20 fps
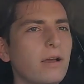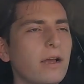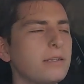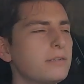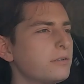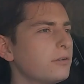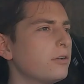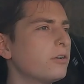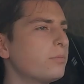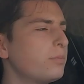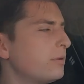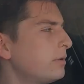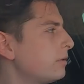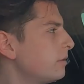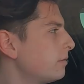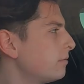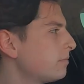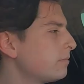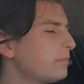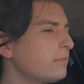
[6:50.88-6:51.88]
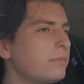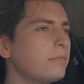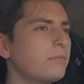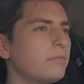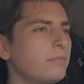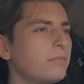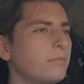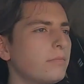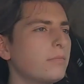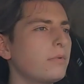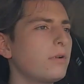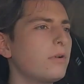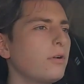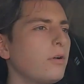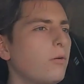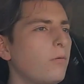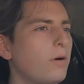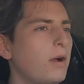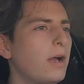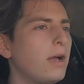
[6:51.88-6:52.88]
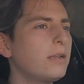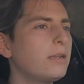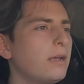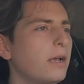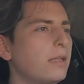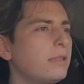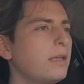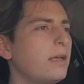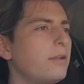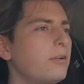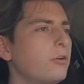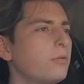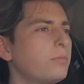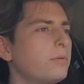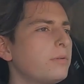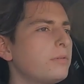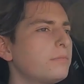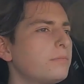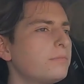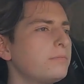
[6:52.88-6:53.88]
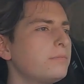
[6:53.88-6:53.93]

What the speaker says: visor open. I don't know why I had that open.